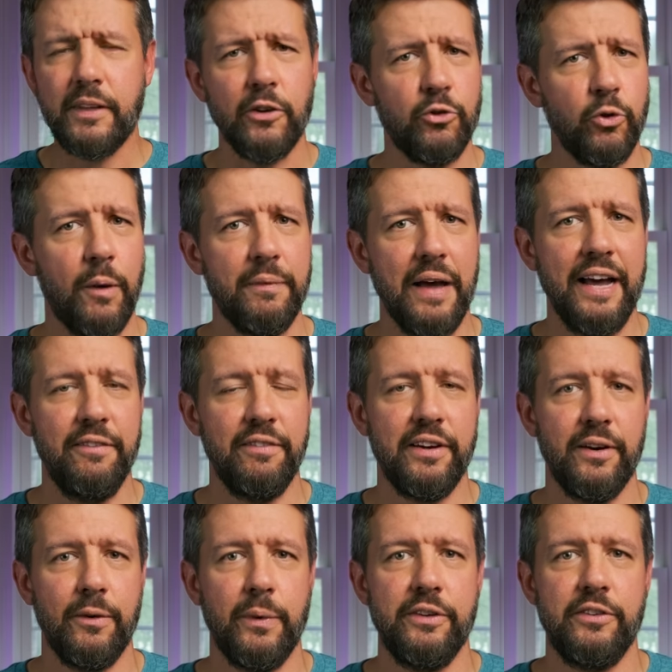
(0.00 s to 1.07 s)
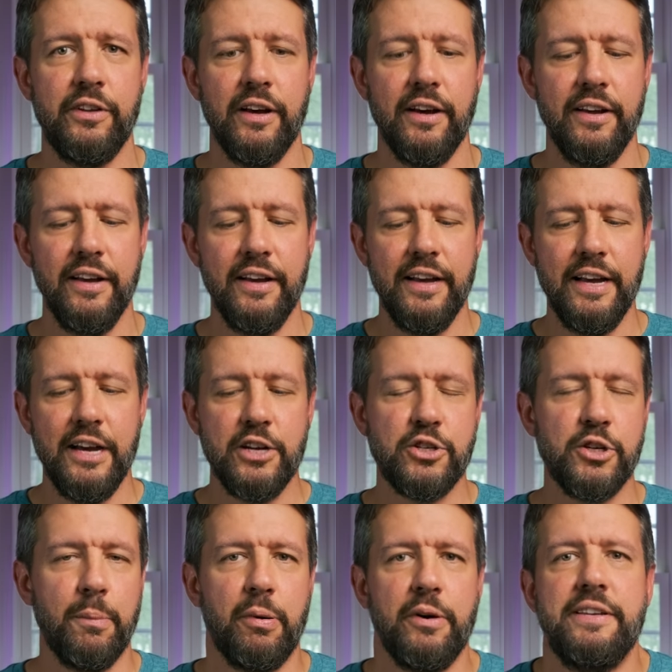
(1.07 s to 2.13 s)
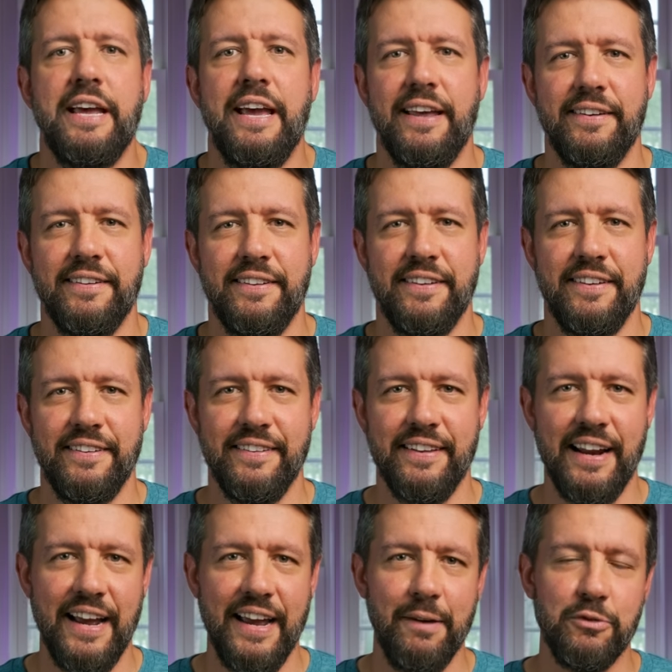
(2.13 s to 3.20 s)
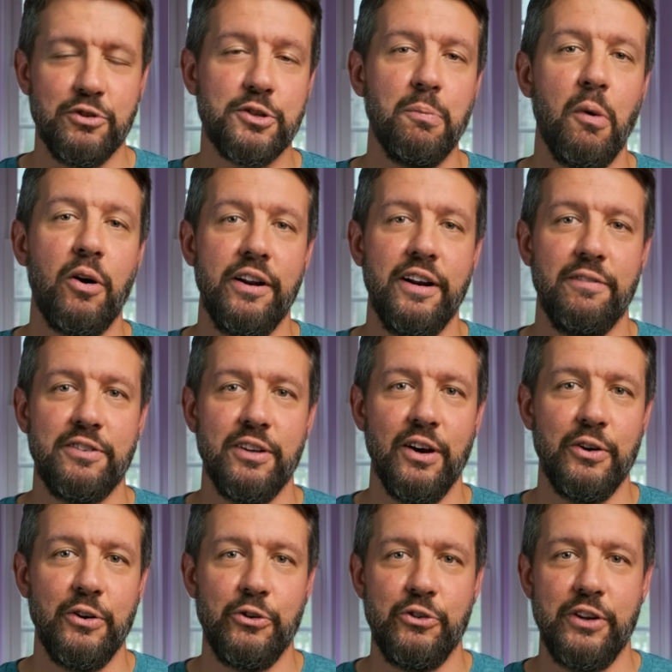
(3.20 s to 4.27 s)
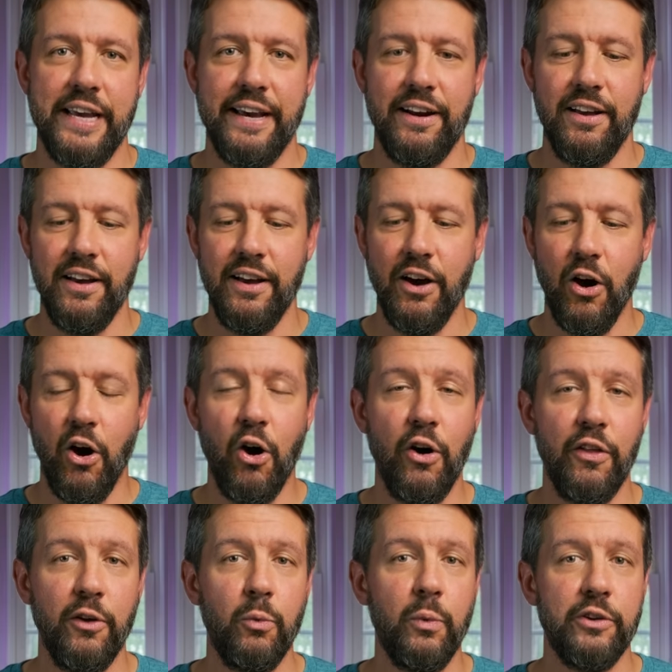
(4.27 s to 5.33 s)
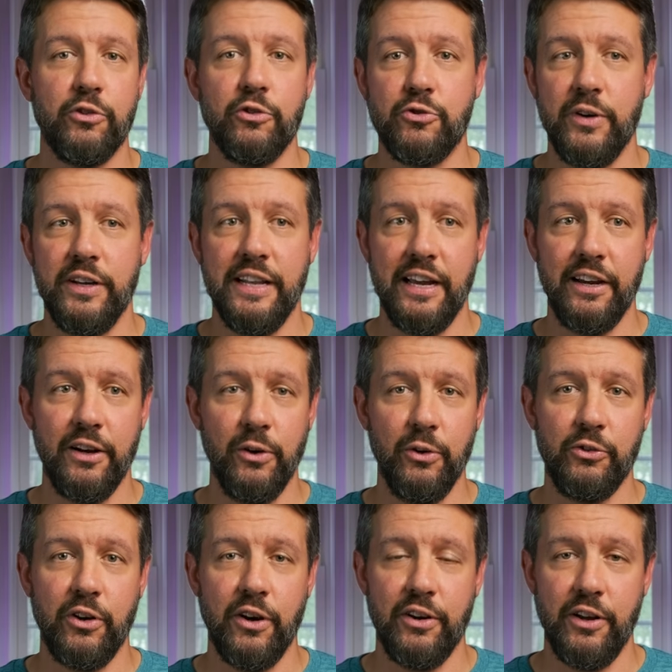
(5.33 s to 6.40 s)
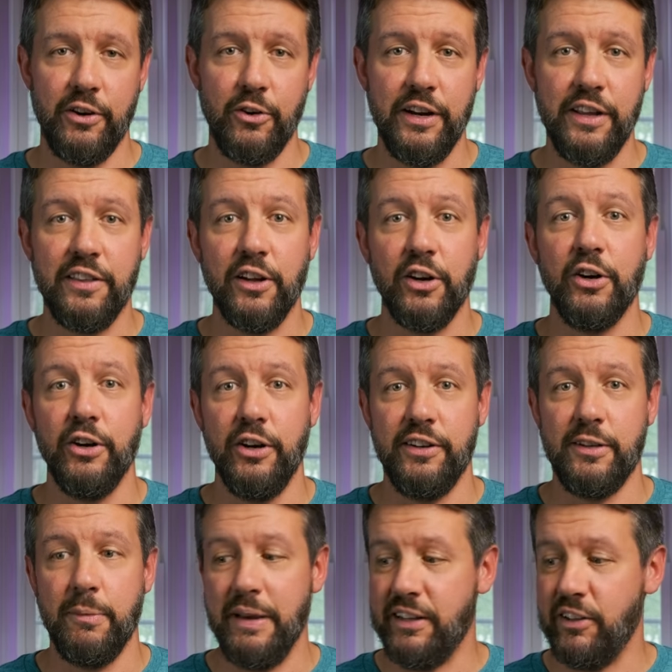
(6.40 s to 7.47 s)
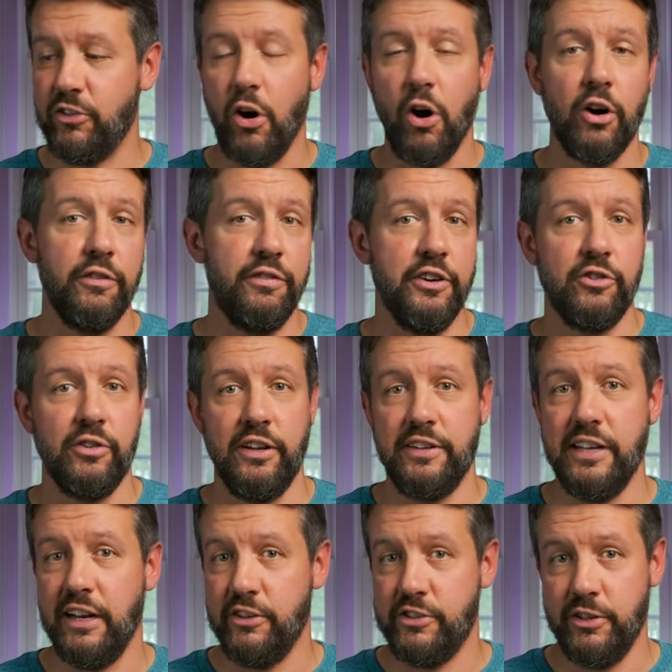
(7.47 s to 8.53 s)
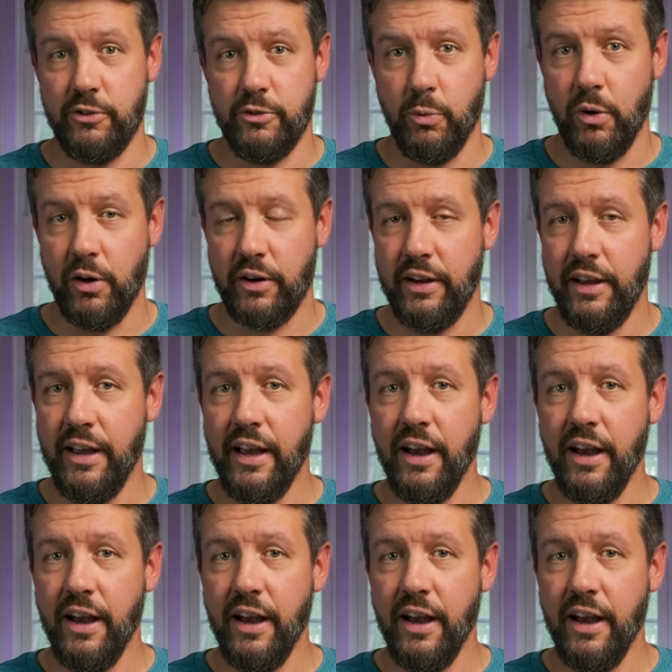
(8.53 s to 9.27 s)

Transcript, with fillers: So I'm not even going to, to pretend that I am smart enough to understand all the wizardry that goes on underneath the hood to make this artificial intelligence work.